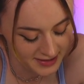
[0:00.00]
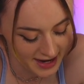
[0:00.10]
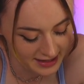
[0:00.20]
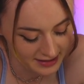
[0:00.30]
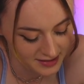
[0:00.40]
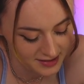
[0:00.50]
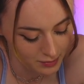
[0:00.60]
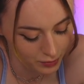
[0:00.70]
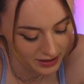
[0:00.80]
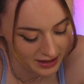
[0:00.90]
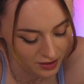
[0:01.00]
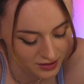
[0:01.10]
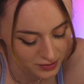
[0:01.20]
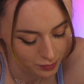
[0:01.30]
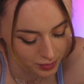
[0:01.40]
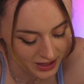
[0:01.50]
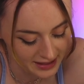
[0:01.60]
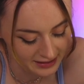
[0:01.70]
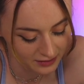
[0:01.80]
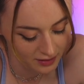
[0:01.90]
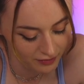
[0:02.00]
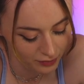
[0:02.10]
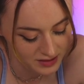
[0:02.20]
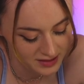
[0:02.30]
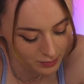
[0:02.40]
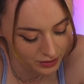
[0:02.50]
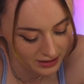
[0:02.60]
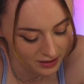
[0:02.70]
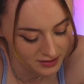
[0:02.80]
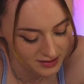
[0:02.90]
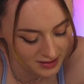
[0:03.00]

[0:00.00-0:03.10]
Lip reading: dating somebody else or being in love with somebody else,